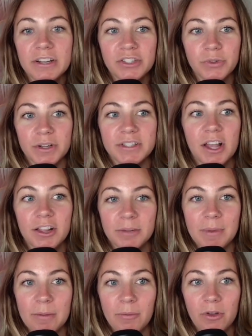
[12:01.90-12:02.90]
towards other
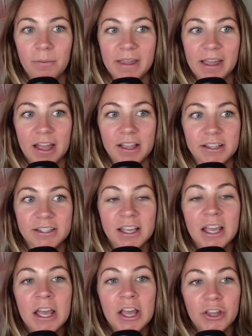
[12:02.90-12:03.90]
people because
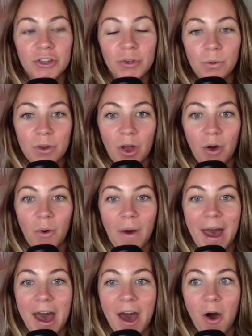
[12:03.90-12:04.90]
you know
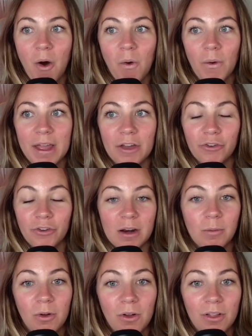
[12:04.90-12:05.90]
how
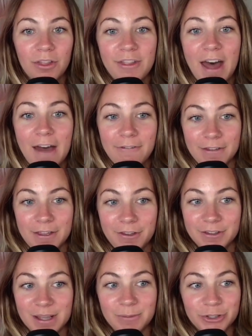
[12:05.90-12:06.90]
incredible that
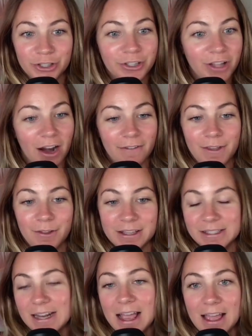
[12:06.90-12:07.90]
feels. I'm sure a lot of you
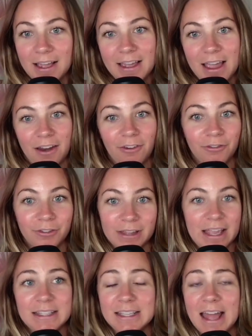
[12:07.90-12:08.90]
listening can
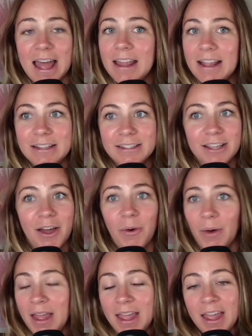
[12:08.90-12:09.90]
relate to that. And
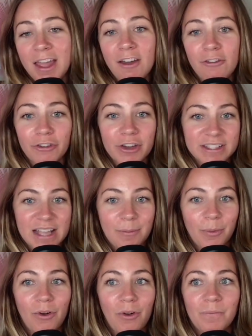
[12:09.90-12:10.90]
so, for
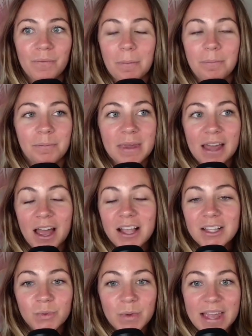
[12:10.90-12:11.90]
example,
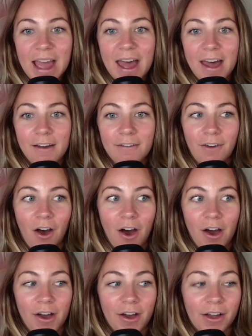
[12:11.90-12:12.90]
because we have
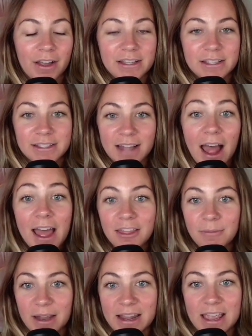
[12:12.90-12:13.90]
our tithe
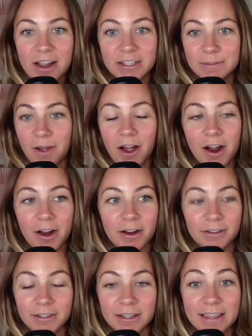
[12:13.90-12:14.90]
money,
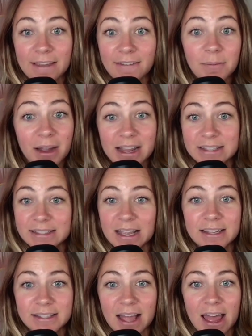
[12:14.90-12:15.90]
our giving money set
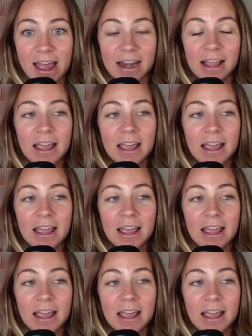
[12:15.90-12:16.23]
aside,